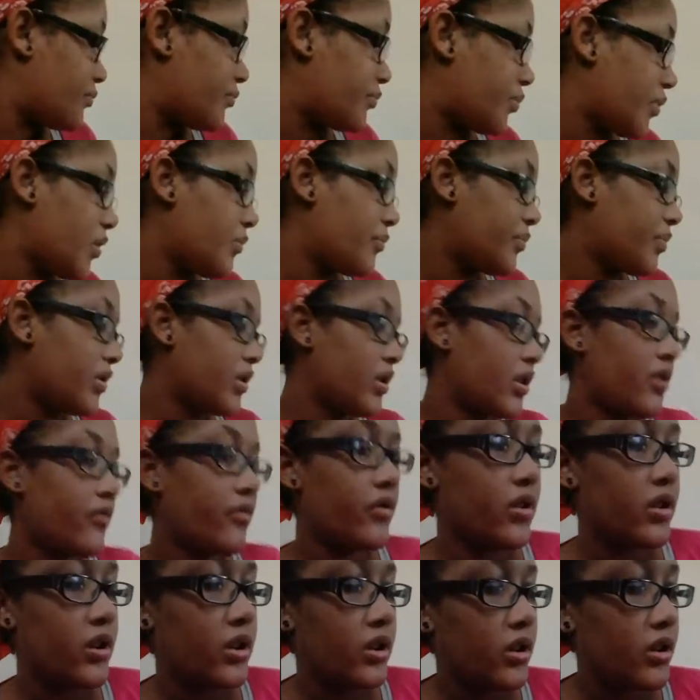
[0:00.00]
pumping
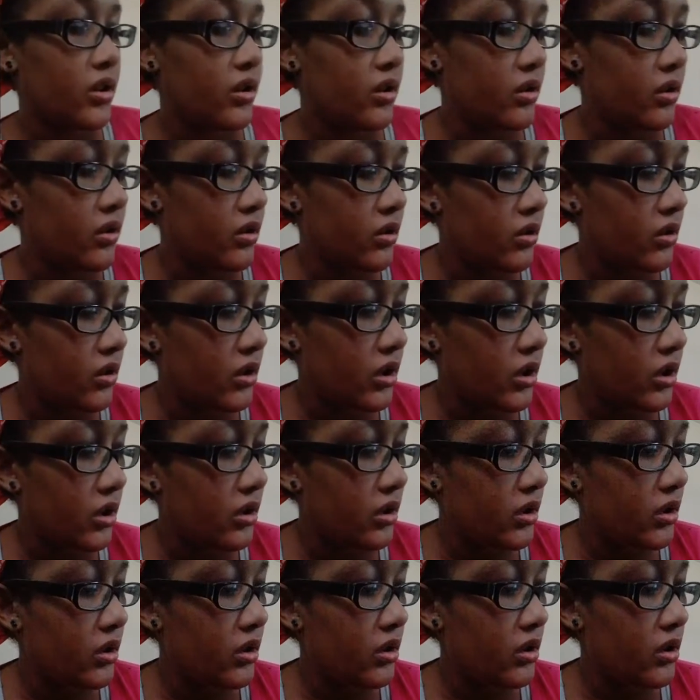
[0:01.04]
every day, and
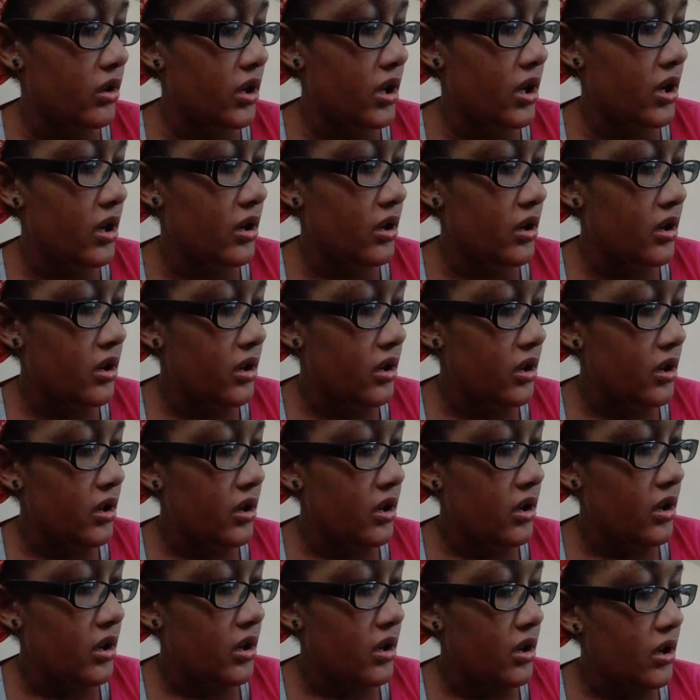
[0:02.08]
uh,
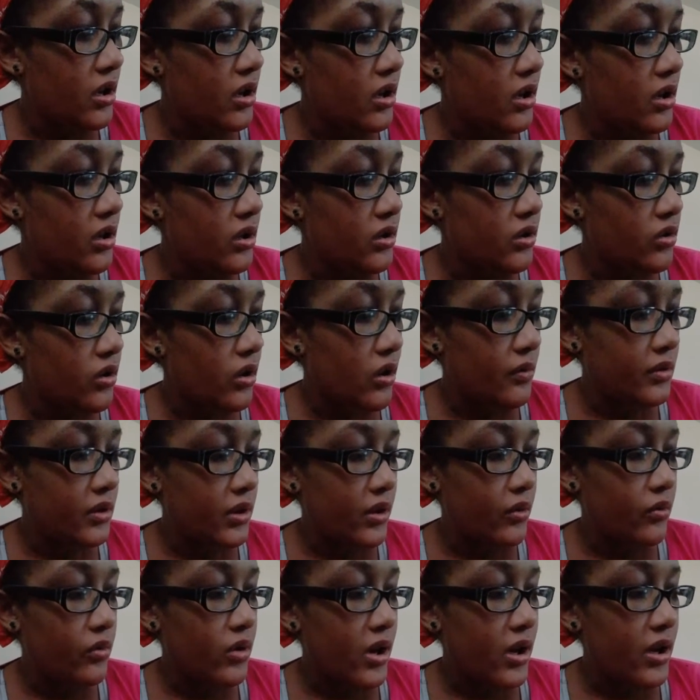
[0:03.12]
so I was like,
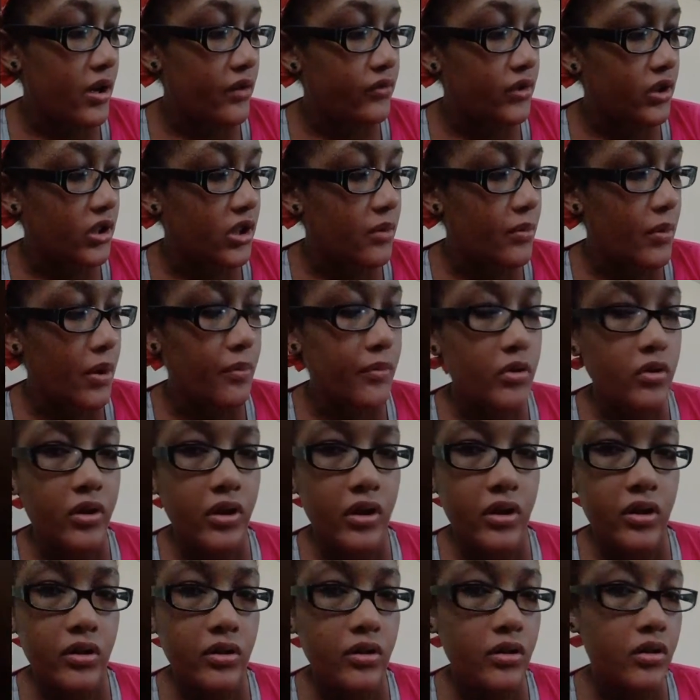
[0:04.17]
well, I have to get my milk
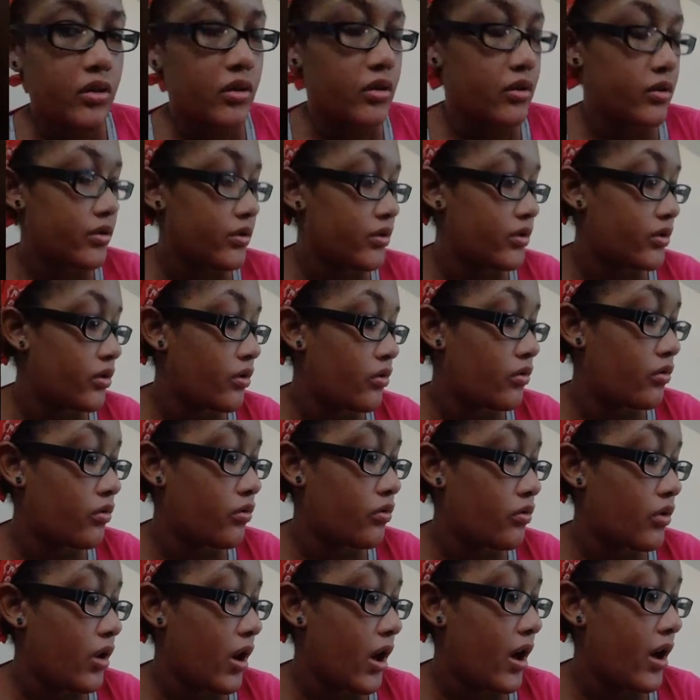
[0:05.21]
in.
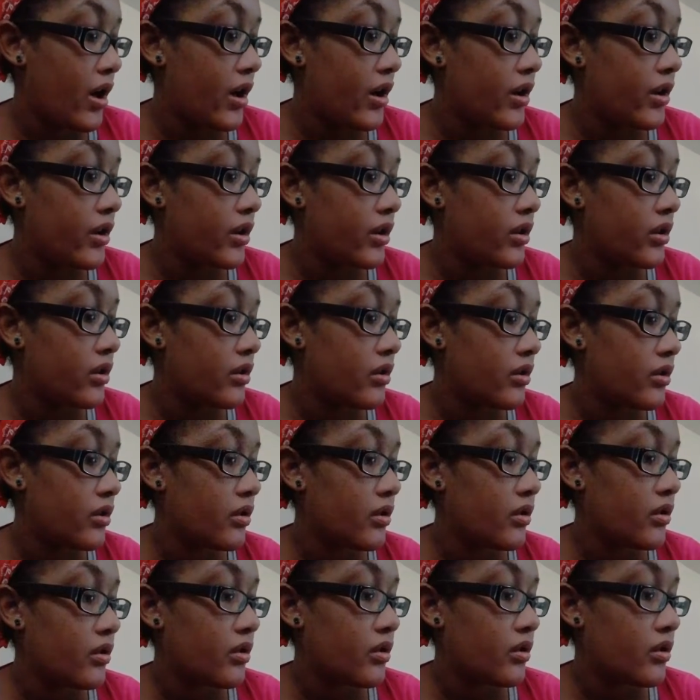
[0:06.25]
So I
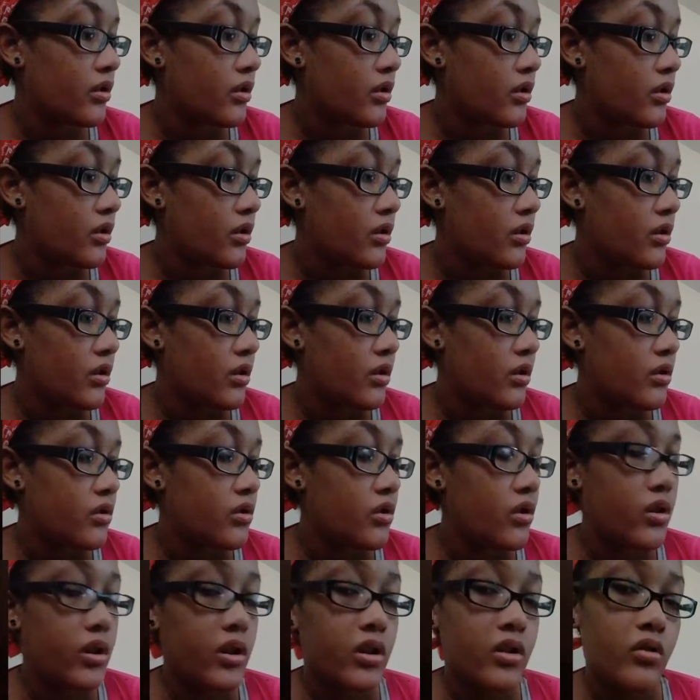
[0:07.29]

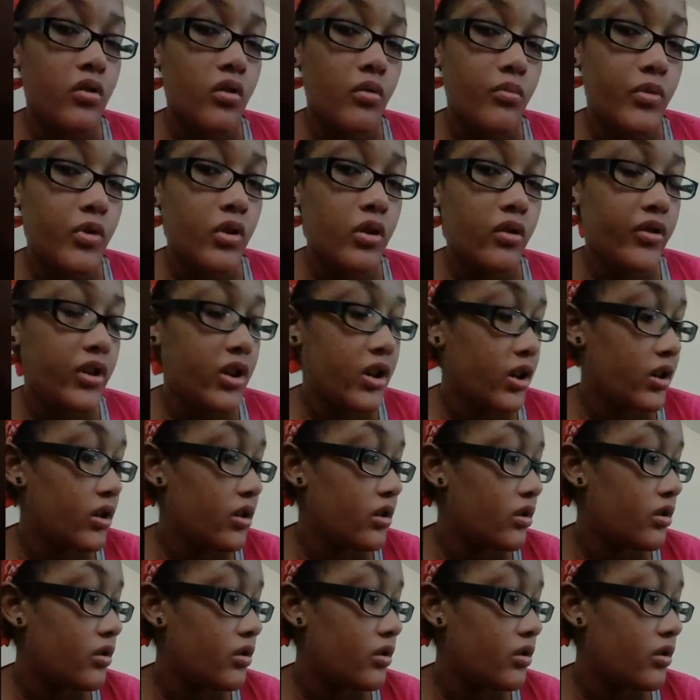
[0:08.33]
started eating oatmeal every day